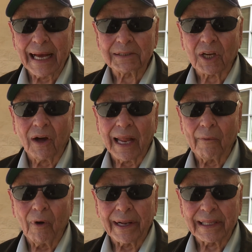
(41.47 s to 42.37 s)
That's all
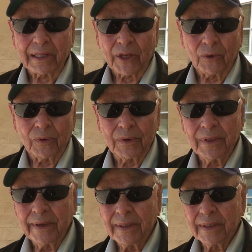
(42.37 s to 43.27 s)
I want for you.
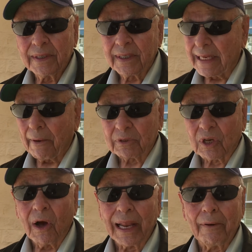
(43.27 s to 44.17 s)
Which
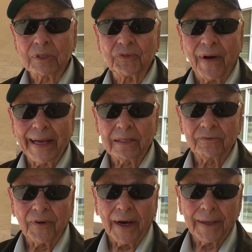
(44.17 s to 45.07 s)
is all I was
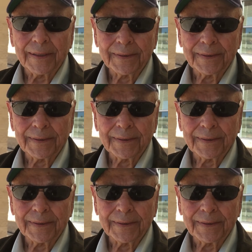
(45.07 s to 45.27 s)
fighting for.